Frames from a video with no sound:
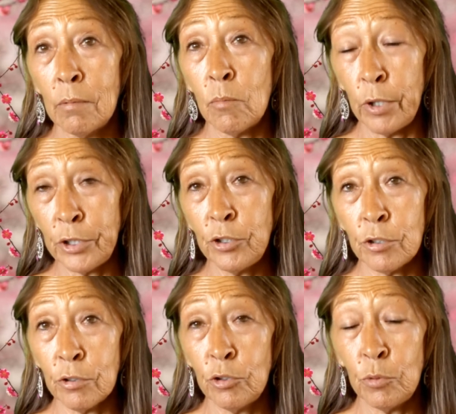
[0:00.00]

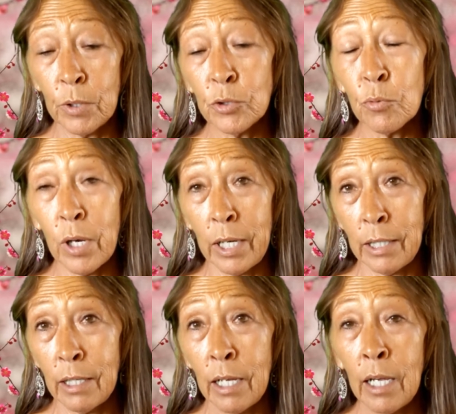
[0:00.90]
moisture, too much
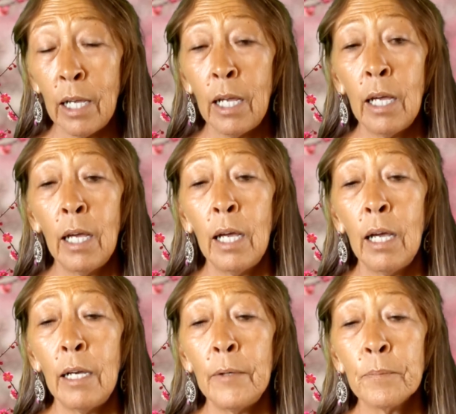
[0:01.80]
rain,
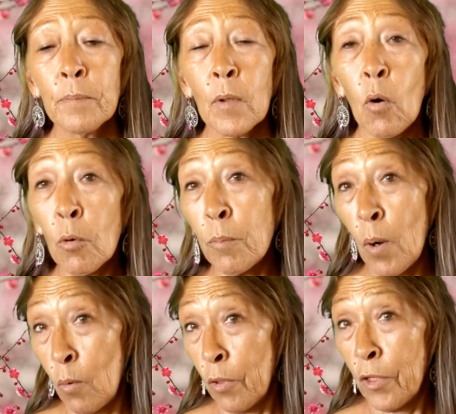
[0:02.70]
or
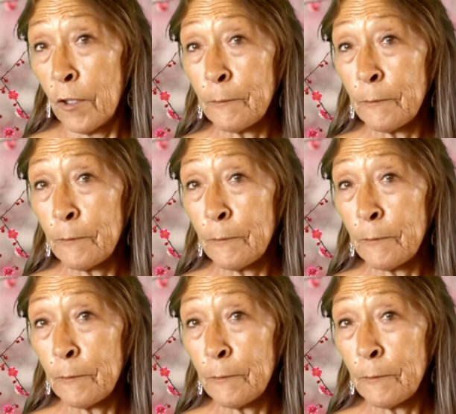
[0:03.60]
both.